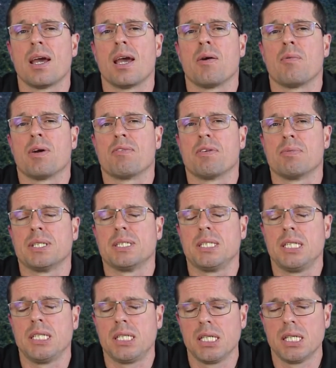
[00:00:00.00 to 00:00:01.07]
And we have a
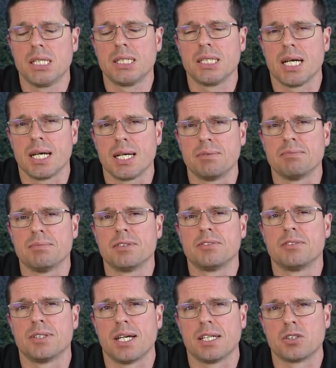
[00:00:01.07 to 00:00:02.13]
particular name
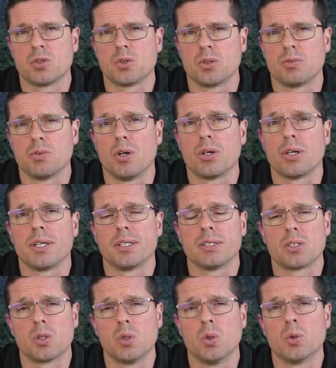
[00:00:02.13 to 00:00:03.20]
for that sort of rock, and
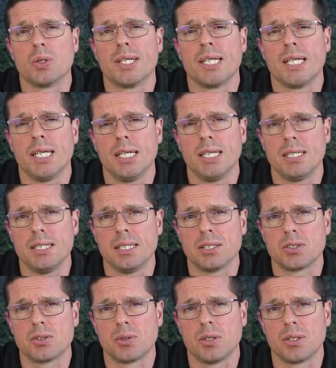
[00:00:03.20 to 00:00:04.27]
it's called an
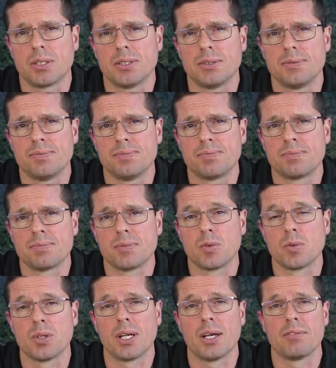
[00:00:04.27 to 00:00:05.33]
igneous rock.
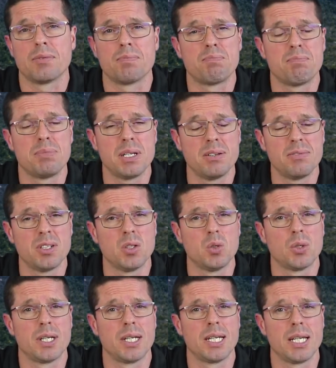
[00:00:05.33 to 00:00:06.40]
We're going to have a bit of a
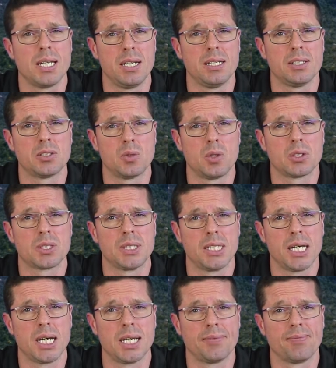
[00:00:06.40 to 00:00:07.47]
look at an igneous rock
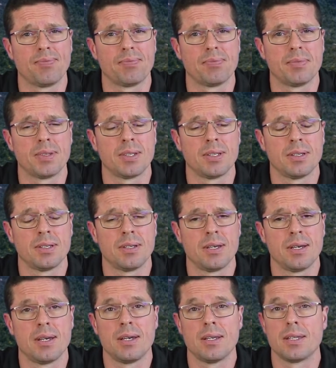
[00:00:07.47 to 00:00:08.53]
today.
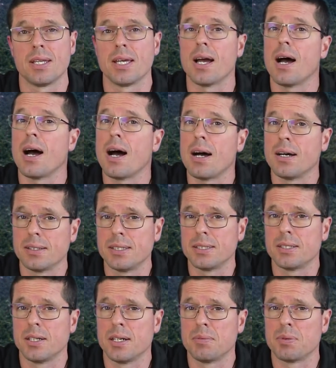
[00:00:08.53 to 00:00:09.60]
The other
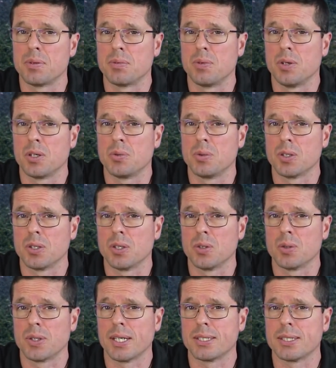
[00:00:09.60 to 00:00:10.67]
type of rock we're going
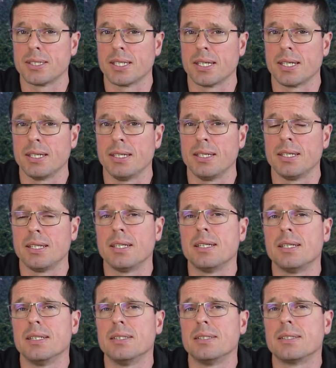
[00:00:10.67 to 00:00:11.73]
to look at today
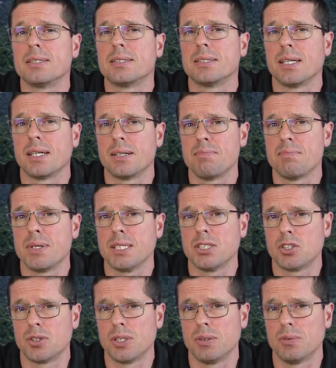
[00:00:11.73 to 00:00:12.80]
is
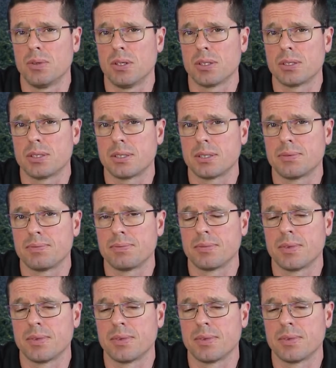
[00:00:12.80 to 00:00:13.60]
sedimentary rocks.